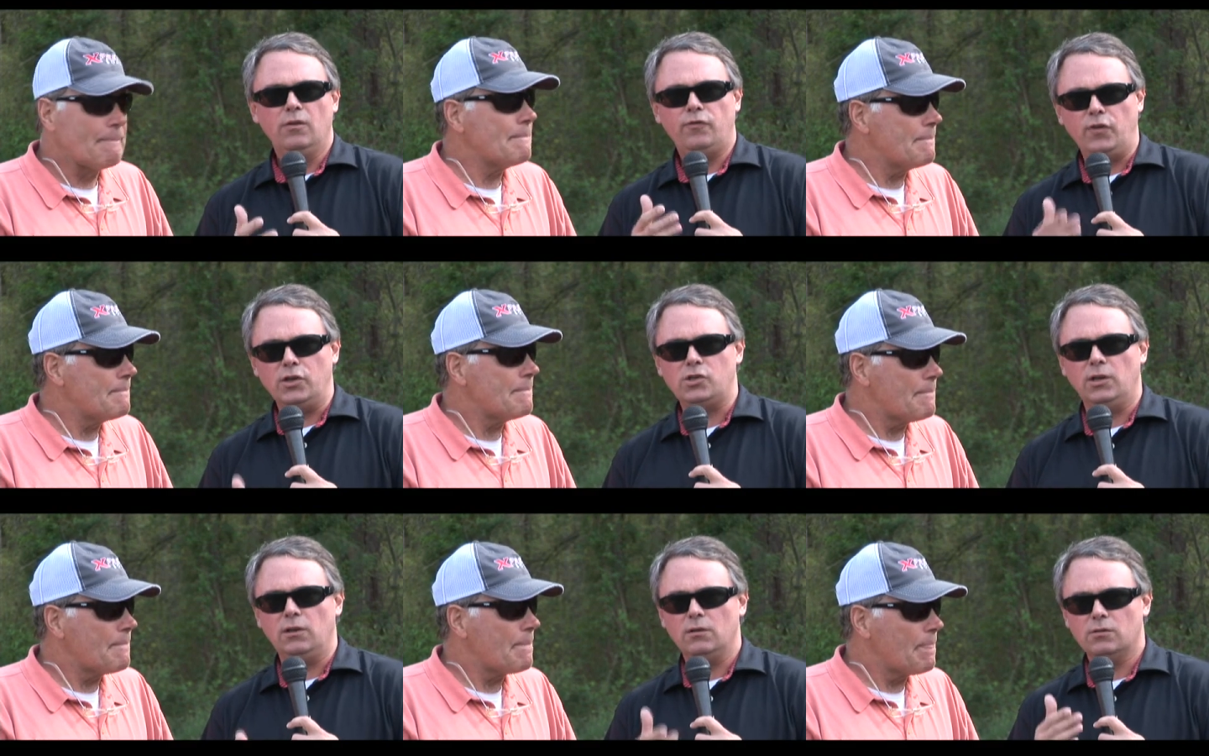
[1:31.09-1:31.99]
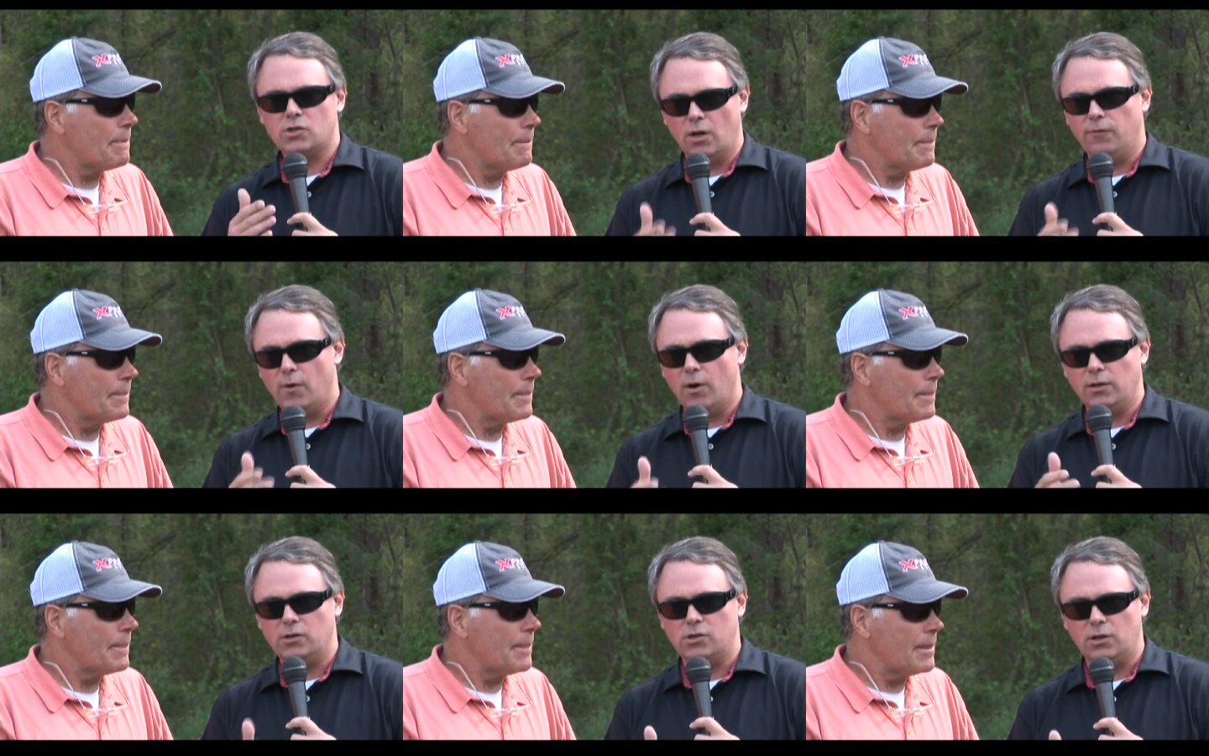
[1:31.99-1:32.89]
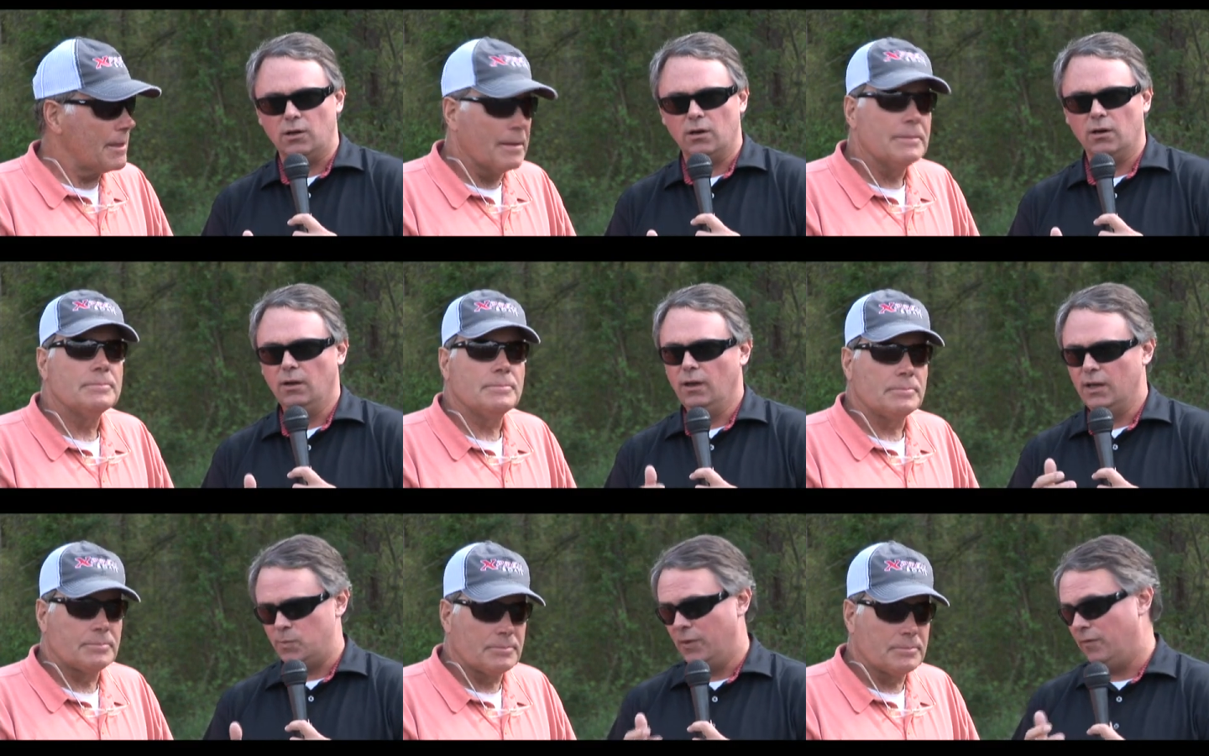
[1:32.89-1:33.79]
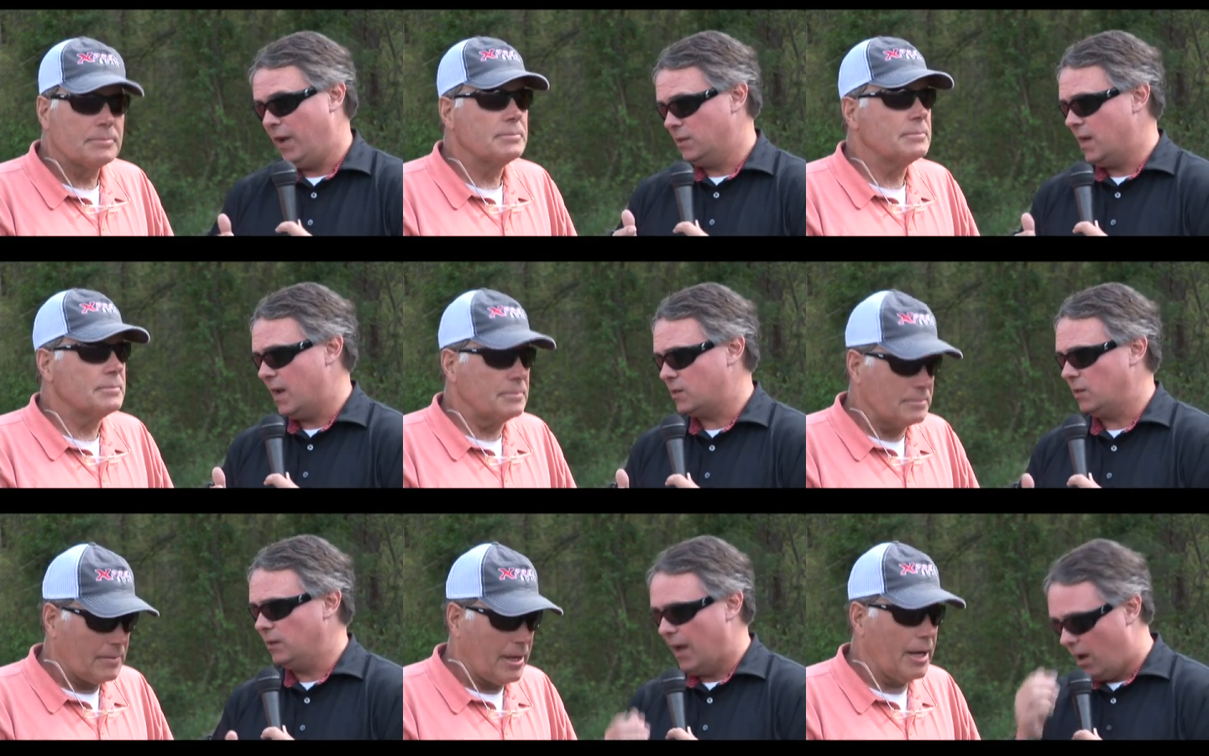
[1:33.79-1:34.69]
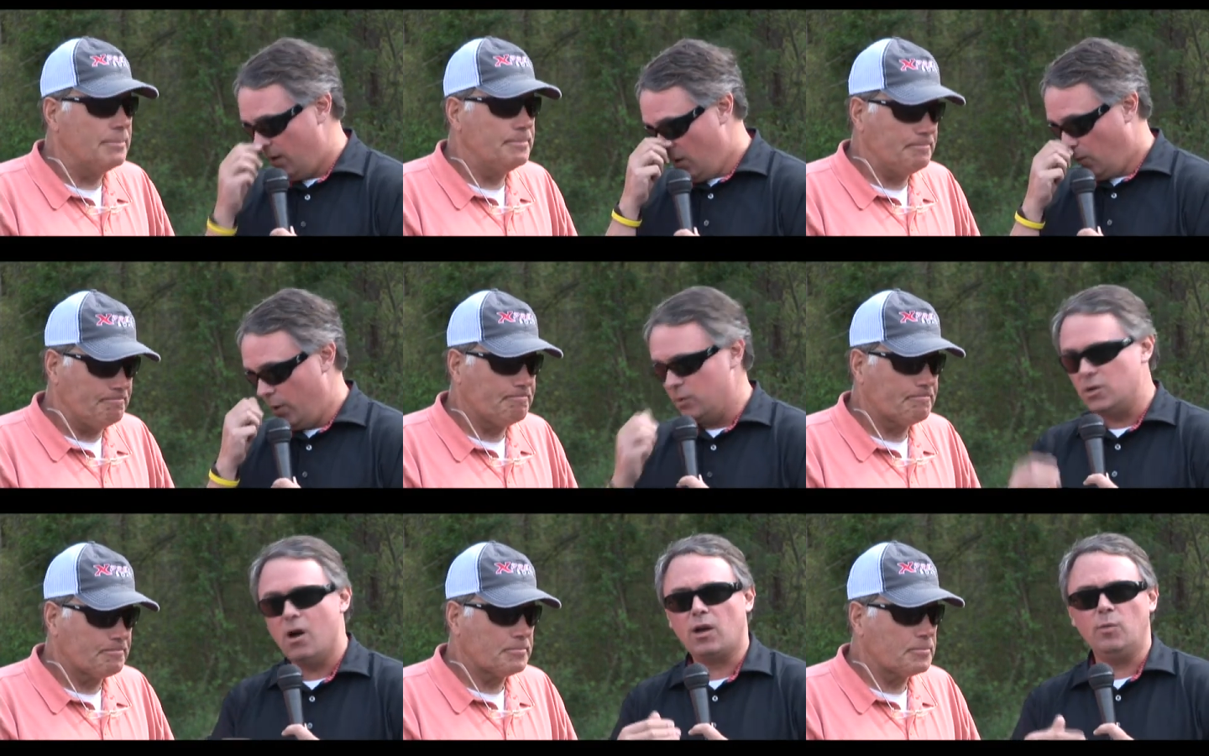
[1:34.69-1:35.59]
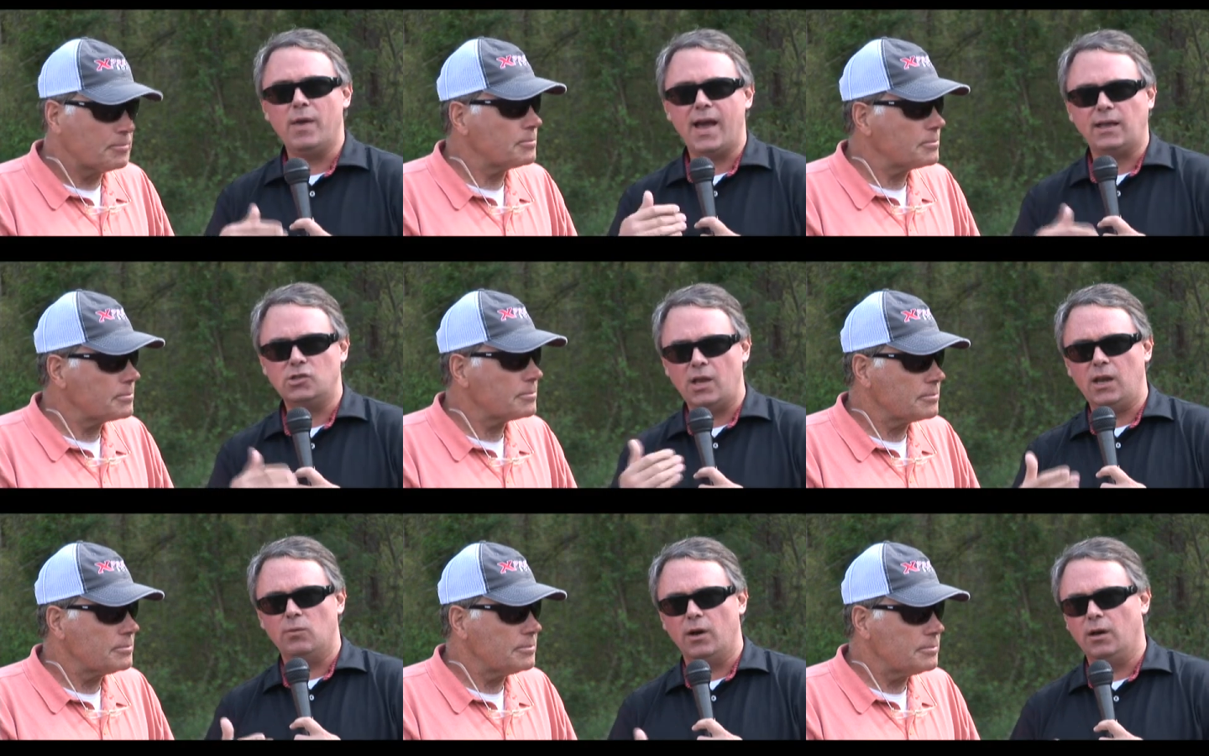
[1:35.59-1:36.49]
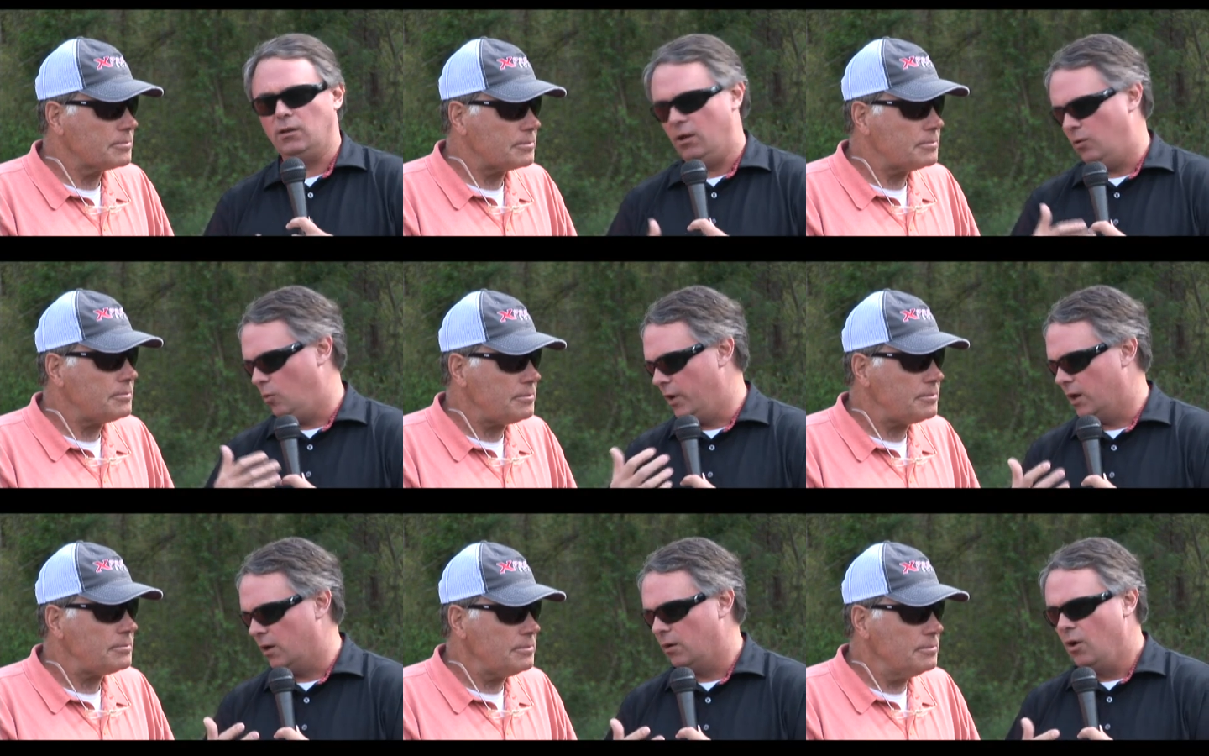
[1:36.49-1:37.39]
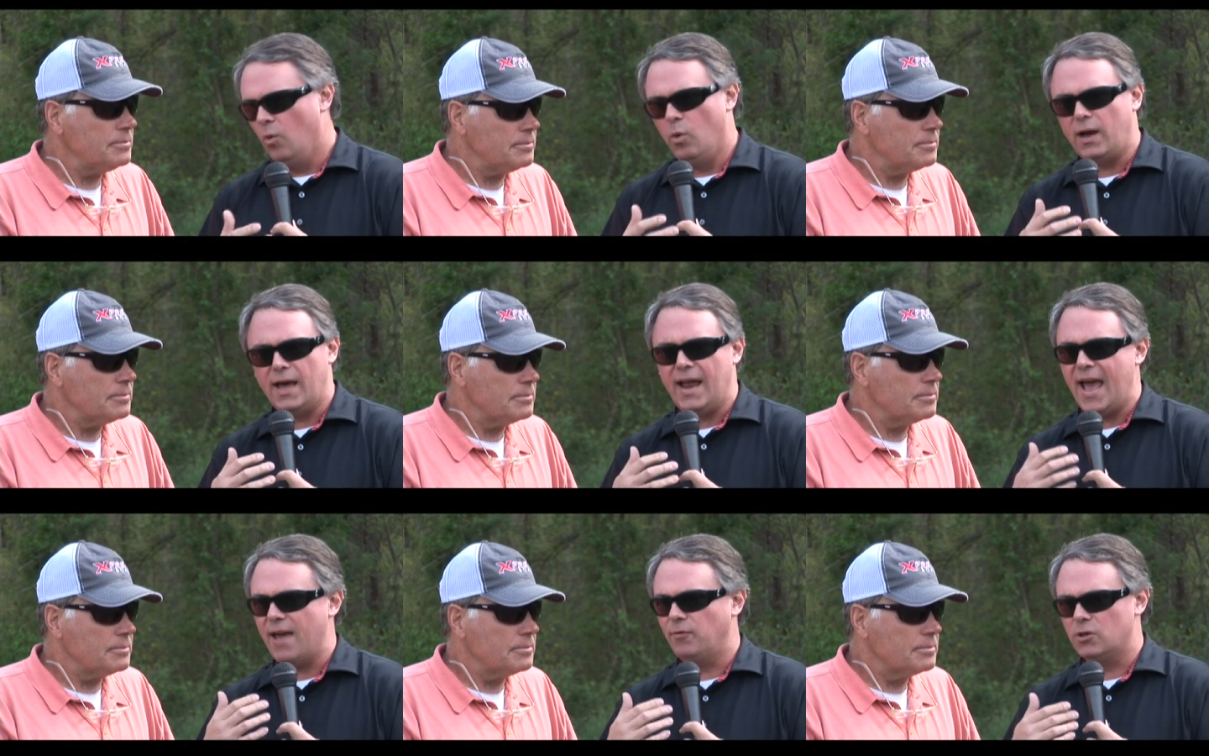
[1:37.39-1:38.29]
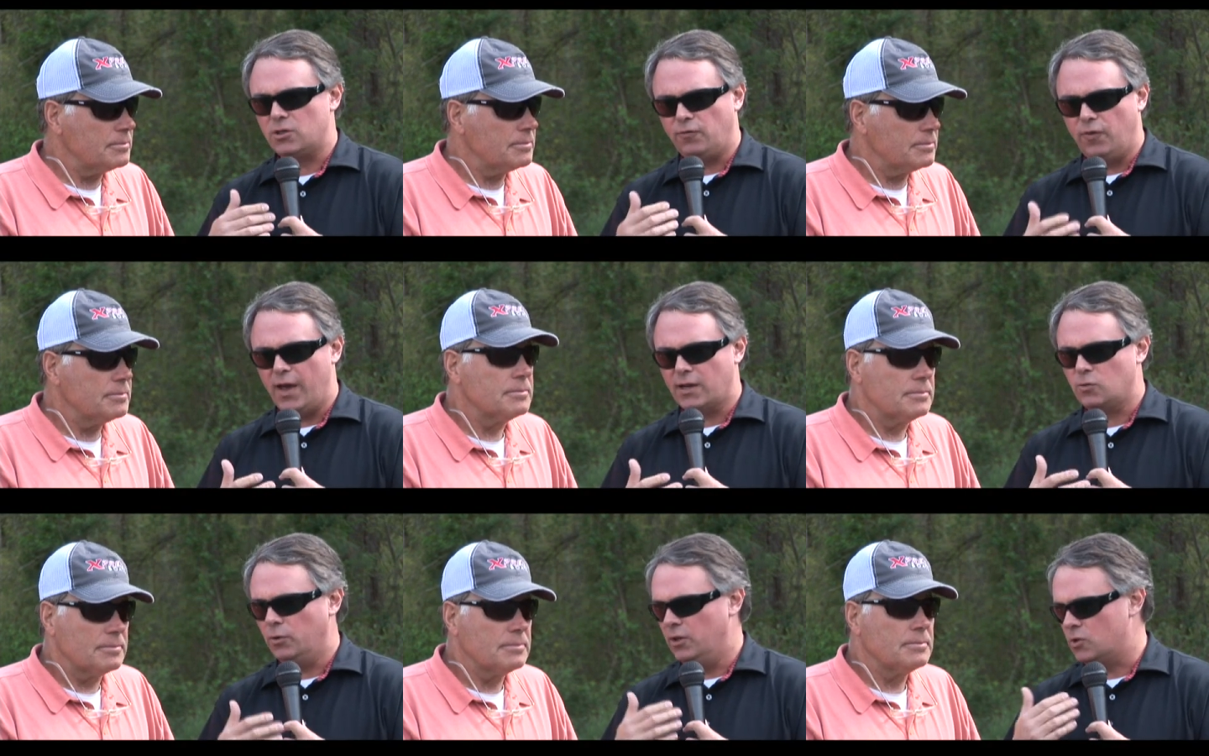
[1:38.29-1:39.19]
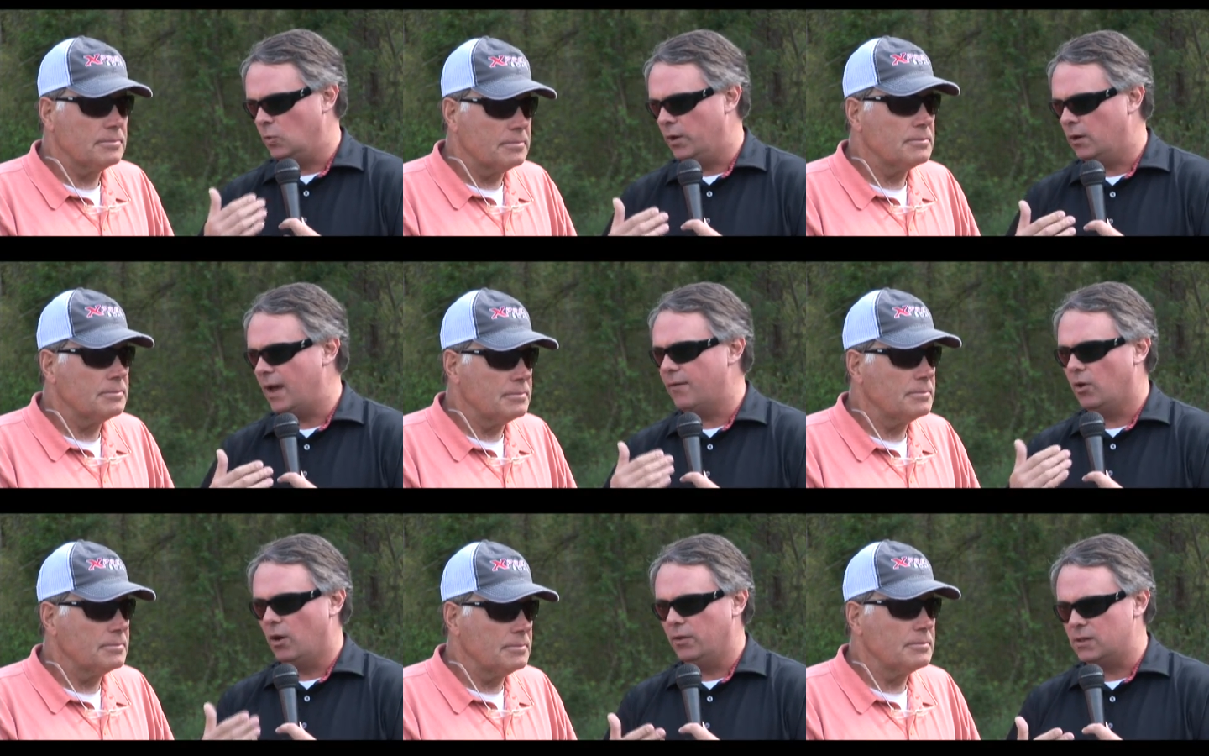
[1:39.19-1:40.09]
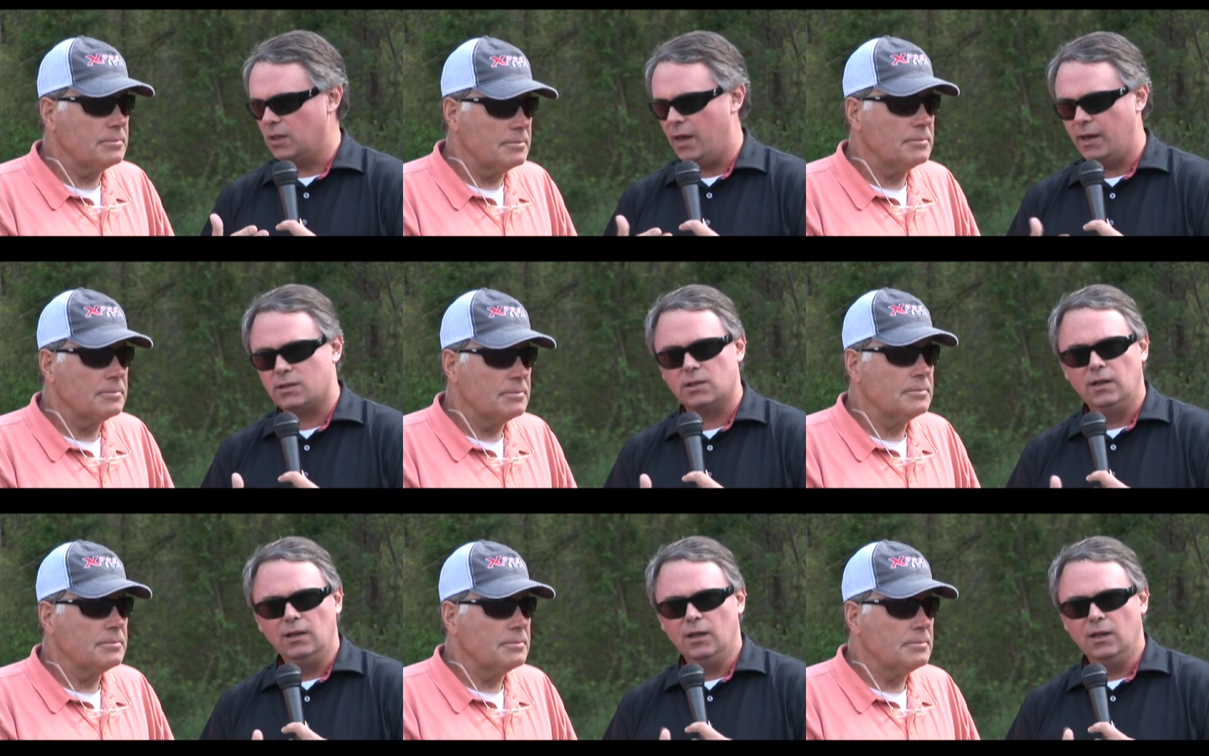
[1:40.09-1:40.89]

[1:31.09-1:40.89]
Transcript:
Speaker 1: fishing so far this year has been fantastic. Now, yep. We were talking back in January, you know, the winter, what kind of adverse effects would this winter have on all these lakes?